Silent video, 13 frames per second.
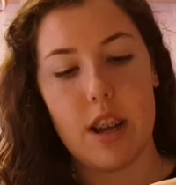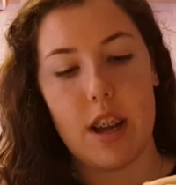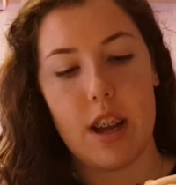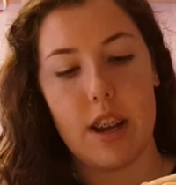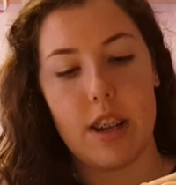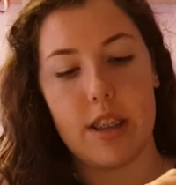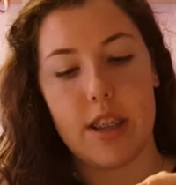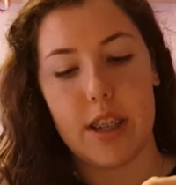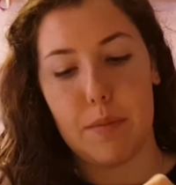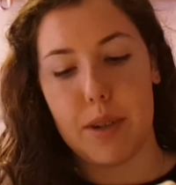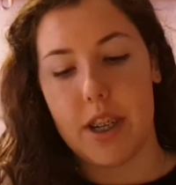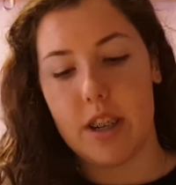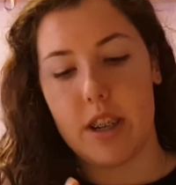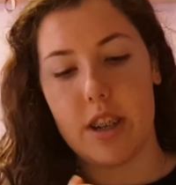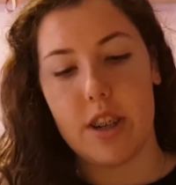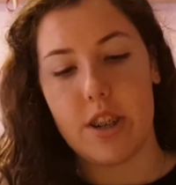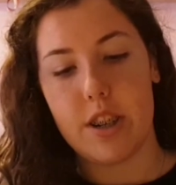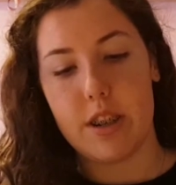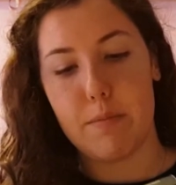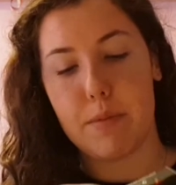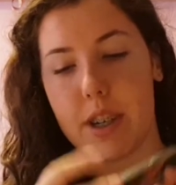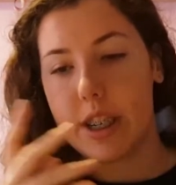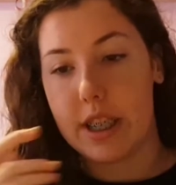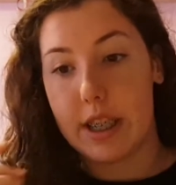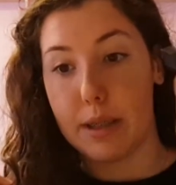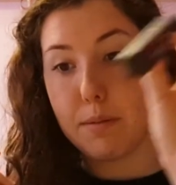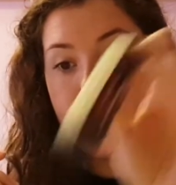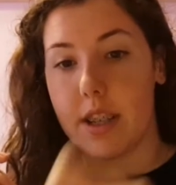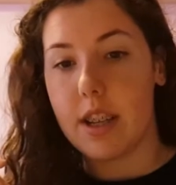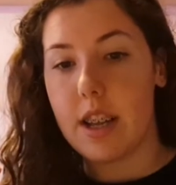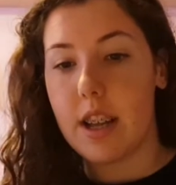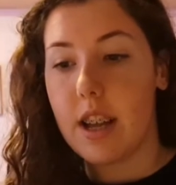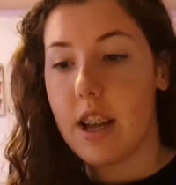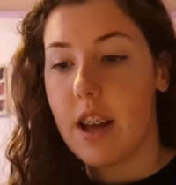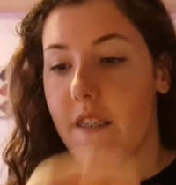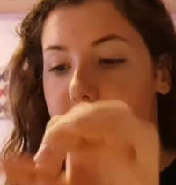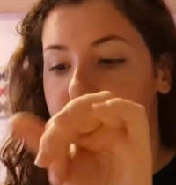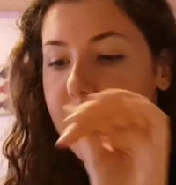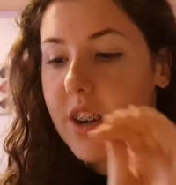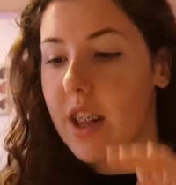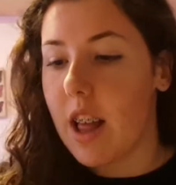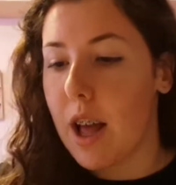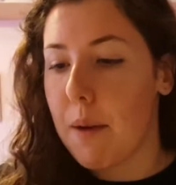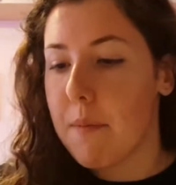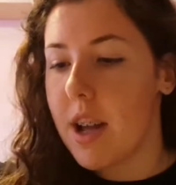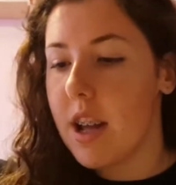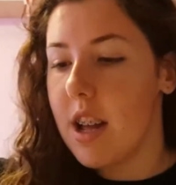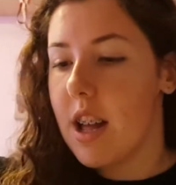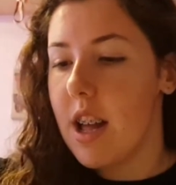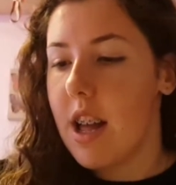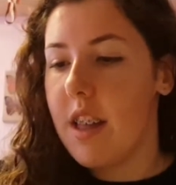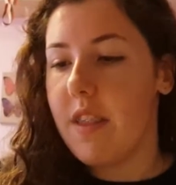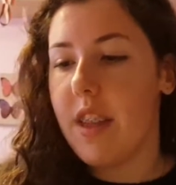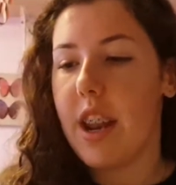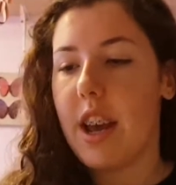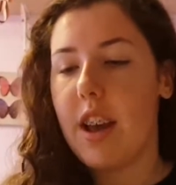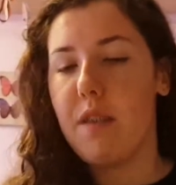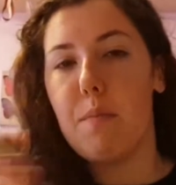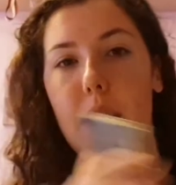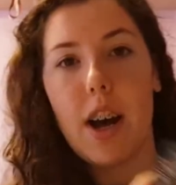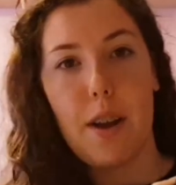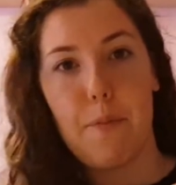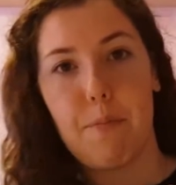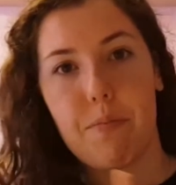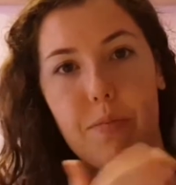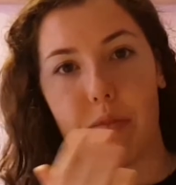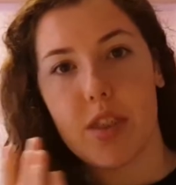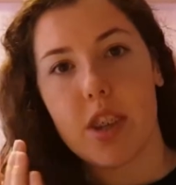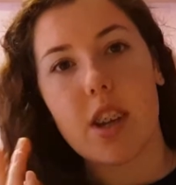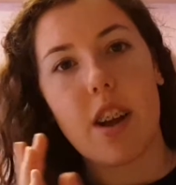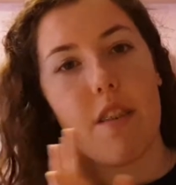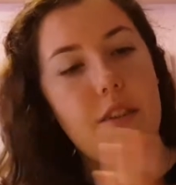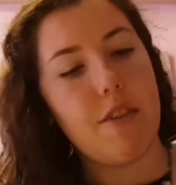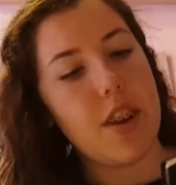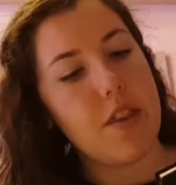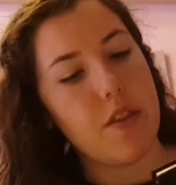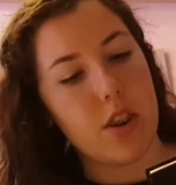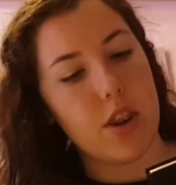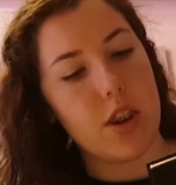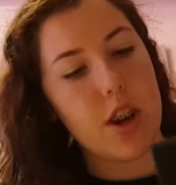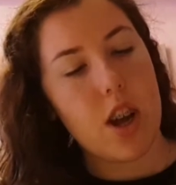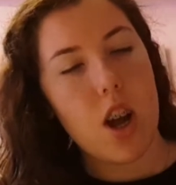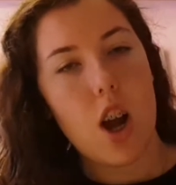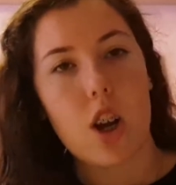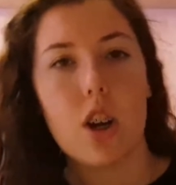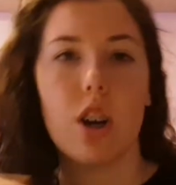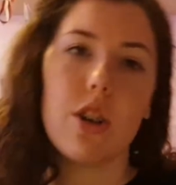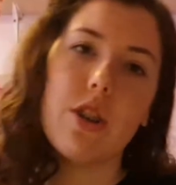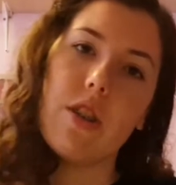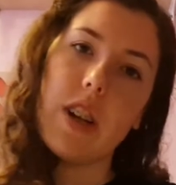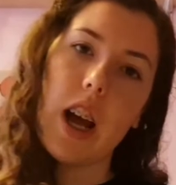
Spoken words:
And it's limited edition because it's You've Club. Then I have my favorite contour and